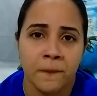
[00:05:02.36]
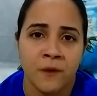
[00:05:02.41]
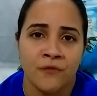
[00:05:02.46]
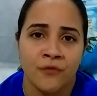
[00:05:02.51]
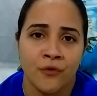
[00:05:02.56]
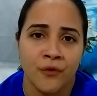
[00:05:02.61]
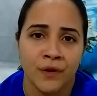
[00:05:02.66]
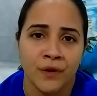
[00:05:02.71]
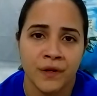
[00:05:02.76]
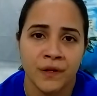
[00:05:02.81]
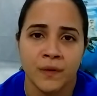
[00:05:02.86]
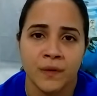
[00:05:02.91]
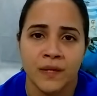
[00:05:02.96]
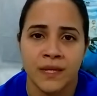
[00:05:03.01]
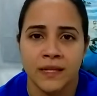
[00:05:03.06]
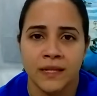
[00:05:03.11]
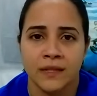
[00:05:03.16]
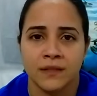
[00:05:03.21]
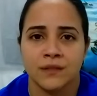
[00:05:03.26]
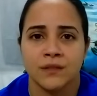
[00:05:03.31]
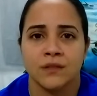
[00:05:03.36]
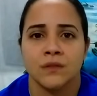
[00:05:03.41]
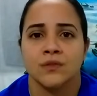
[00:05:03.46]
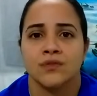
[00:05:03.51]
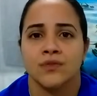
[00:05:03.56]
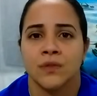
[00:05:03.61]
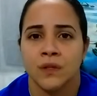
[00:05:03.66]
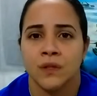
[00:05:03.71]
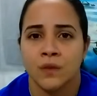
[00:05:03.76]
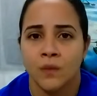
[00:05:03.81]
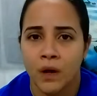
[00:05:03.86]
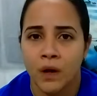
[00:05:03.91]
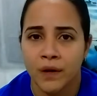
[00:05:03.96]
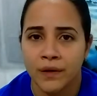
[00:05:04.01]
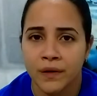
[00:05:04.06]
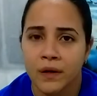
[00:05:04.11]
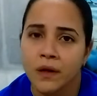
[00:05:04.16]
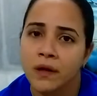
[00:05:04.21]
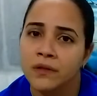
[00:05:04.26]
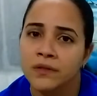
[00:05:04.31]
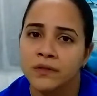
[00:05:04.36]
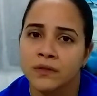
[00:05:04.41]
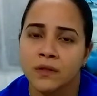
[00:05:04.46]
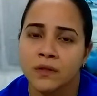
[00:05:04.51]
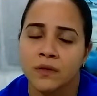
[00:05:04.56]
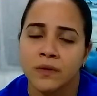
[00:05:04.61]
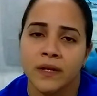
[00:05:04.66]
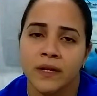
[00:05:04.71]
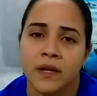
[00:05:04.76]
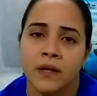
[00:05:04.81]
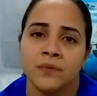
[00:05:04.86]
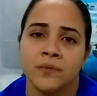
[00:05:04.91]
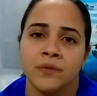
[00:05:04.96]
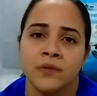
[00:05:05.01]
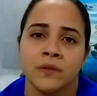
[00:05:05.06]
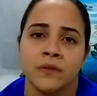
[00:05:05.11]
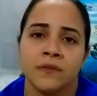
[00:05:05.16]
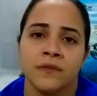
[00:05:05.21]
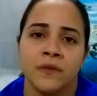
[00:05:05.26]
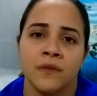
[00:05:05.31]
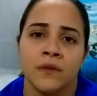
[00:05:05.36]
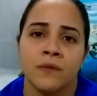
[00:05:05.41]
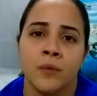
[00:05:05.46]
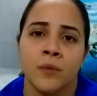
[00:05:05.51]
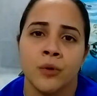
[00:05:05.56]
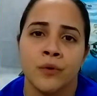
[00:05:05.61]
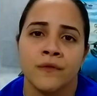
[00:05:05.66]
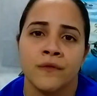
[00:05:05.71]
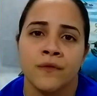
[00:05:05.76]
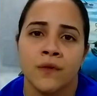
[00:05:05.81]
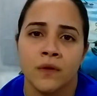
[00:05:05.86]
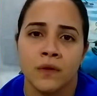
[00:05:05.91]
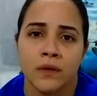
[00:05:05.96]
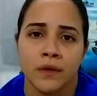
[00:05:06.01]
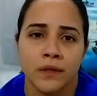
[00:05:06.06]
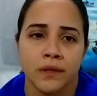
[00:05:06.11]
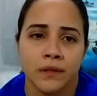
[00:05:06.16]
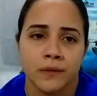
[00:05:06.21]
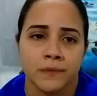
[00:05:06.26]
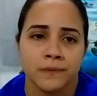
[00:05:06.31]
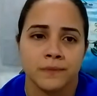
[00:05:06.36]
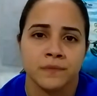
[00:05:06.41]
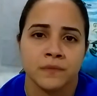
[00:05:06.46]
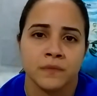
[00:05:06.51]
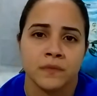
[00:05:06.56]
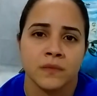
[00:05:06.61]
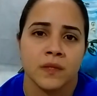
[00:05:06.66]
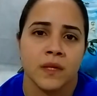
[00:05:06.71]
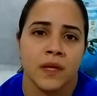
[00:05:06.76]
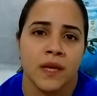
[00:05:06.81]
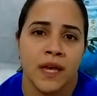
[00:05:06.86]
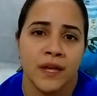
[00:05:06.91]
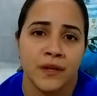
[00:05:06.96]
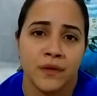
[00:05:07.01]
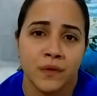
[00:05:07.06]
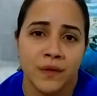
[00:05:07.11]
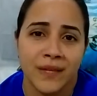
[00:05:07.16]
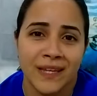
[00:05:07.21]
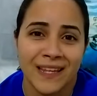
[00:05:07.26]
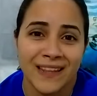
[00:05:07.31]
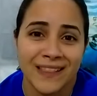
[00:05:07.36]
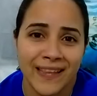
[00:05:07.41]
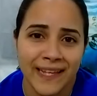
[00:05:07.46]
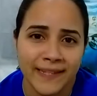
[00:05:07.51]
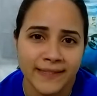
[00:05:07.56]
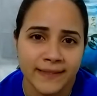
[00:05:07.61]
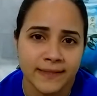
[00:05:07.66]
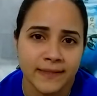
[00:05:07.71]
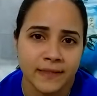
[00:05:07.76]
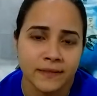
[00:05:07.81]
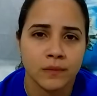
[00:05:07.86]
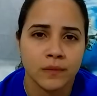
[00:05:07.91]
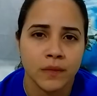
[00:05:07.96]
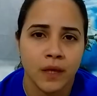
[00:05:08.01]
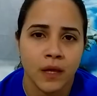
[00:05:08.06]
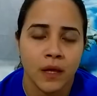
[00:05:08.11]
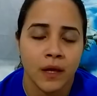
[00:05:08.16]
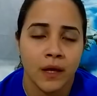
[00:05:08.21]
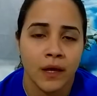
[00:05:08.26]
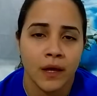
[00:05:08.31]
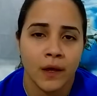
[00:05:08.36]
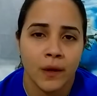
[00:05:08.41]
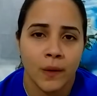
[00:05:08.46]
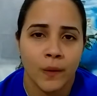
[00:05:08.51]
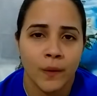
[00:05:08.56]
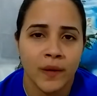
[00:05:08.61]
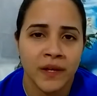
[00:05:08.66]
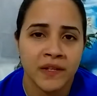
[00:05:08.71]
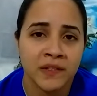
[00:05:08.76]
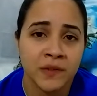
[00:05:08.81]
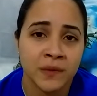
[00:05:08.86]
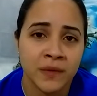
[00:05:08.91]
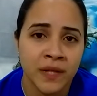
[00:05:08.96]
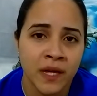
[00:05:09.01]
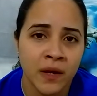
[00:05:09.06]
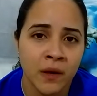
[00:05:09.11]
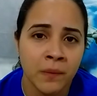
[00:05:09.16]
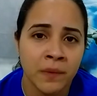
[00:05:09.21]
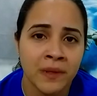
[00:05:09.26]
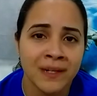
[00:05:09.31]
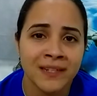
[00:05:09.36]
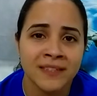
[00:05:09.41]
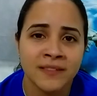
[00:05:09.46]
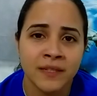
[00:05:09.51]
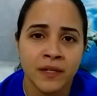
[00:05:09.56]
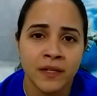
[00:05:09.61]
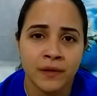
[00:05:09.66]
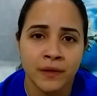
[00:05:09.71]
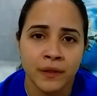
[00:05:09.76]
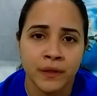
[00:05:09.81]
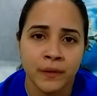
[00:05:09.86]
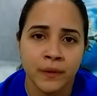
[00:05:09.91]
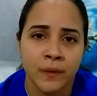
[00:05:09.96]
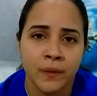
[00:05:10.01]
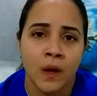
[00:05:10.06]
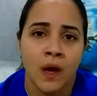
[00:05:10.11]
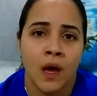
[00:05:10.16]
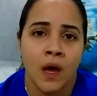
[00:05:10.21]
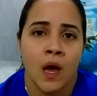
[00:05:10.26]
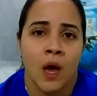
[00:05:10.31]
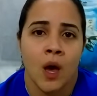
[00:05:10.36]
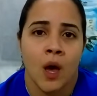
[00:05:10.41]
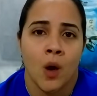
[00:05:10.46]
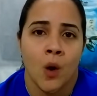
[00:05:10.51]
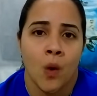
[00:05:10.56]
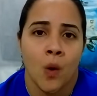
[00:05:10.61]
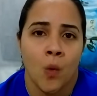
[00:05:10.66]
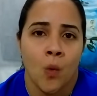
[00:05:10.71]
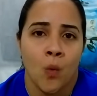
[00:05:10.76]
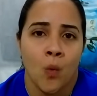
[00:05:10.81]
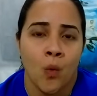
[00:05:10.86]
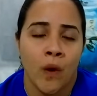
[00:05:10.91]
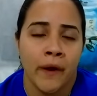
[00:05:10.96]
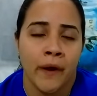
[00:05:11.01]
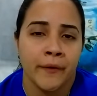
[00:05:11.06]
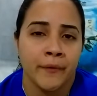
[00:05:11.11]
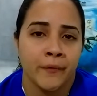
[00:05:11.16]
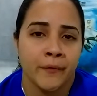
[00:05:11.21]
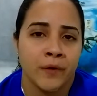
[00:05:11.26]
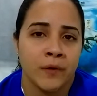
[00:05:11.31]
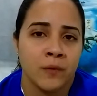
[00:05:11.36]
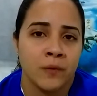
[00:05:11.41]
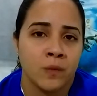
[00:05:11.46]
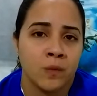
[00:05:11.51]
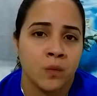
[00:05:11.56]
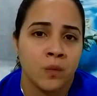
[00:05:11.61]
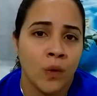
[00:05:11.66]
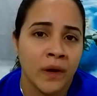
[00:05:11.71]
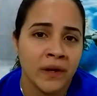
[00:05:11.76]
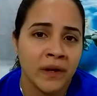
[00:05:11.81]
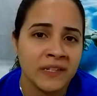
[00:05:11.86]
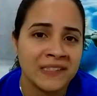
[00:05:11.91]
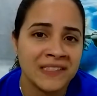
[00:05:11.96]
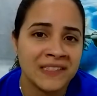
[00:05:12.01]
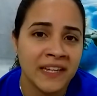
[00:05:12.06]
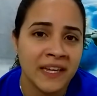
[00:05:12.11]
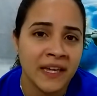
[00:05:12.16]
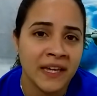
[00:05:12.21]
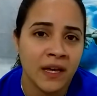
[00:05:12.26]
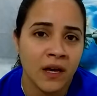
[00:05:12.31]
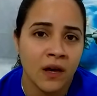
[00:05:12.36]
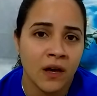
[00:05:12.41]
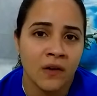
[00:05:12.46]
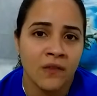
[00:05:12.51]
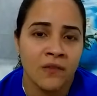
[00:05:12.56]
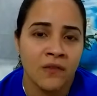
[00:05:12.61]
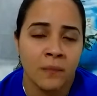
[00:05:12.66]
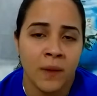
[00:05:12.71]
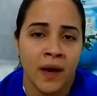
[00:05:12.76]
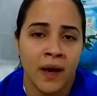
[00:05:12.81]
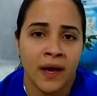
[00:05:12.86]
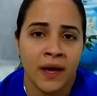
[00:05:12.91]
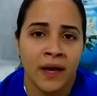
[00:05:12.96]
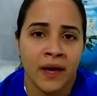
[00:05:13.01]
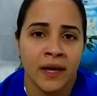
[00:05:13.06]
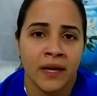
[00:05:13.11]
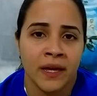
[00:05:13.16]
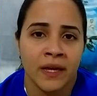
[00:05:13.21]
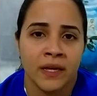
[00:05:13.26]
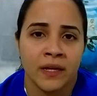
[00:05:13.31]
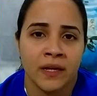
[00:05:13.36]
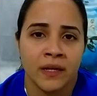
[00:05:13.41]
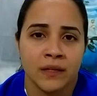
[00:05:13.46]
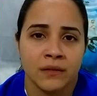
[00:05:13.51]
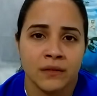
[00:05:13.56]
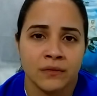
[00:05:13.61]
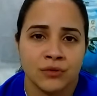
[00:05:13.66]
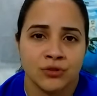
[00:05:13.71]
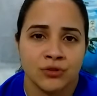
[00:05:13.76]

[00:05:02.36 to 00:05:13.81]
before you eat. Drink water also. It helps you to feel more fuller and you'll eat less. Okay, so now I'm going to tell you what would one day of my